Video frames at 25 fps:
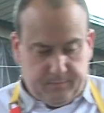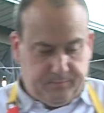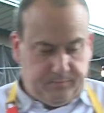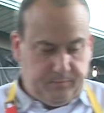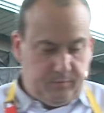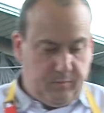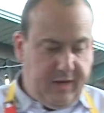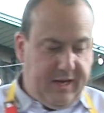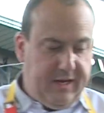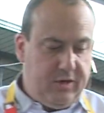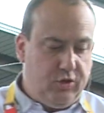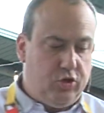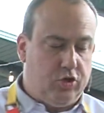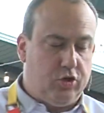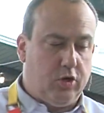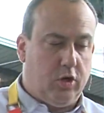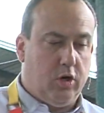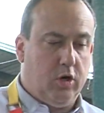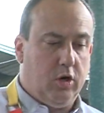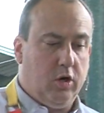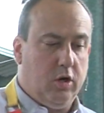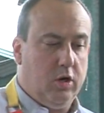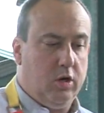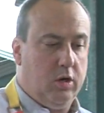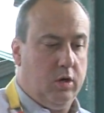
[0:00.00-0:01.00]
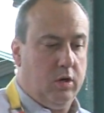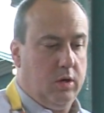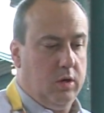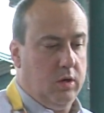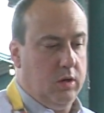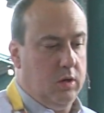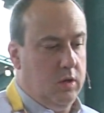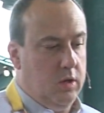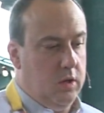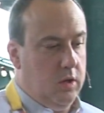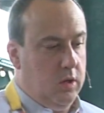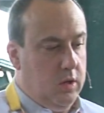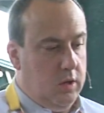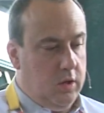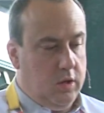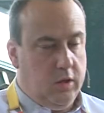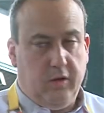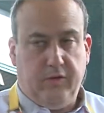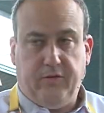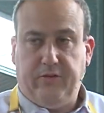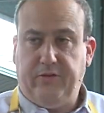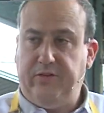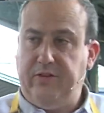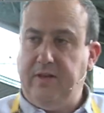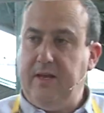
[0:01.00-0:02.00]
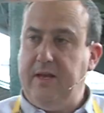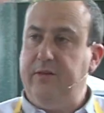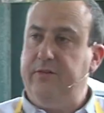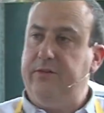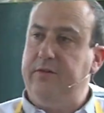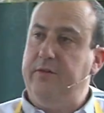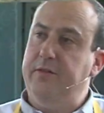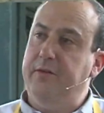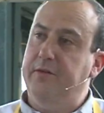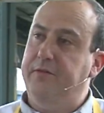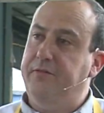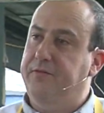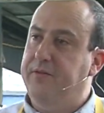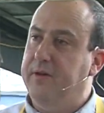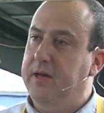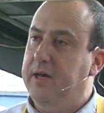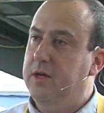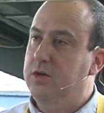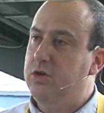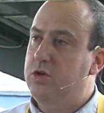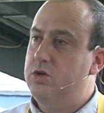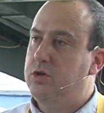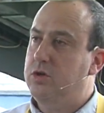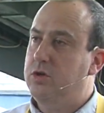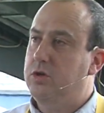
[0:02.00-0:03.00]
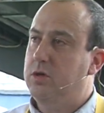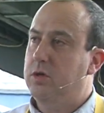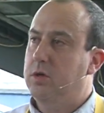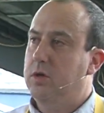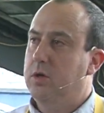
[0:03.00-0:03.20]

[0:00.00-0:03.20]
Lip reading: Make sure you season the fish,